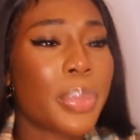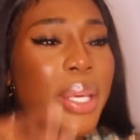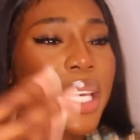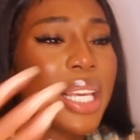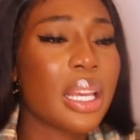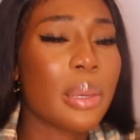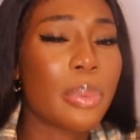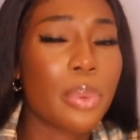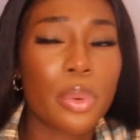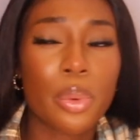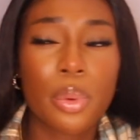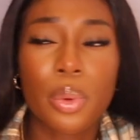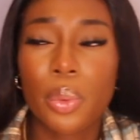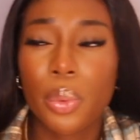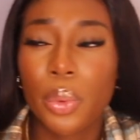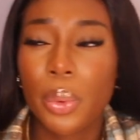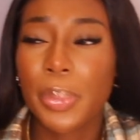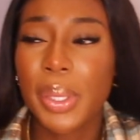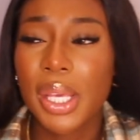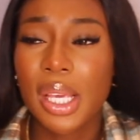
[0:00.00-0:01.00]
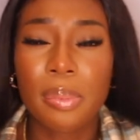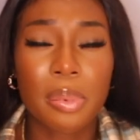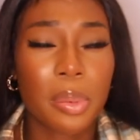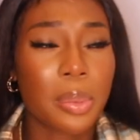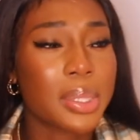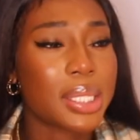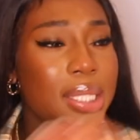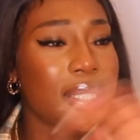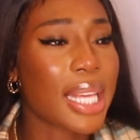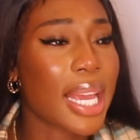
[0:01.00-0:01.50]
people and what people
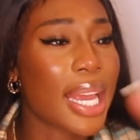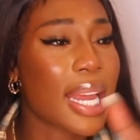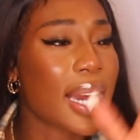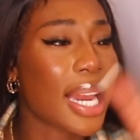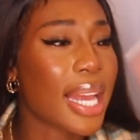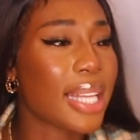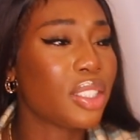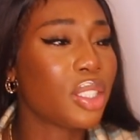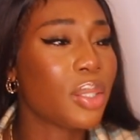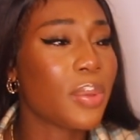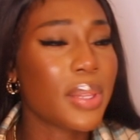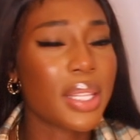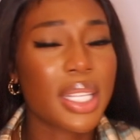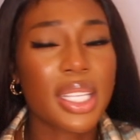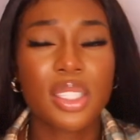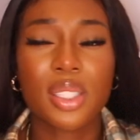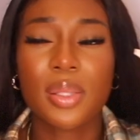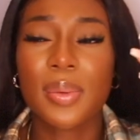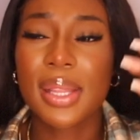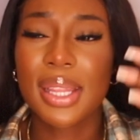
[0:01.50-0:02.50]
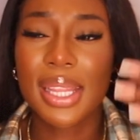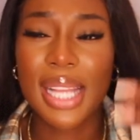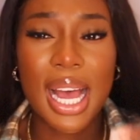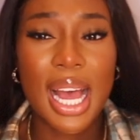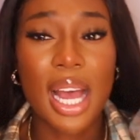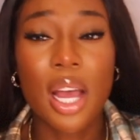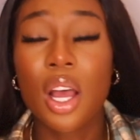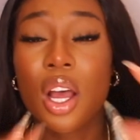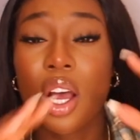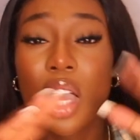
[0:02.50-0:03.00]
would say, like doing this, doing
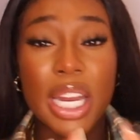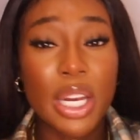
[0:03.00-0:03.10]
that.